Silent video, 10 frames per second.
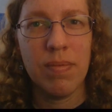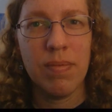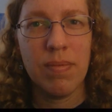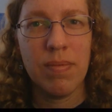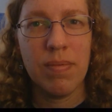
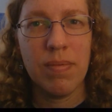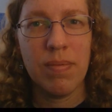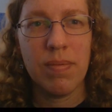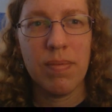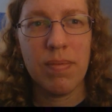
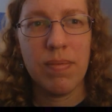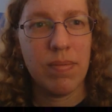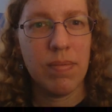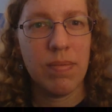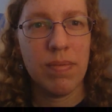
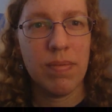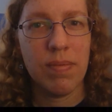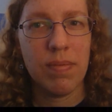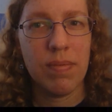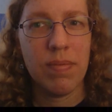
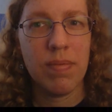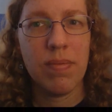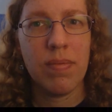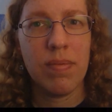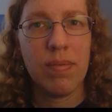
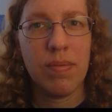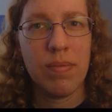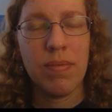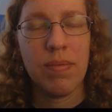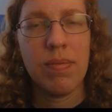
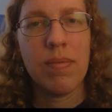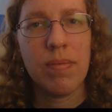The person shown says nothing.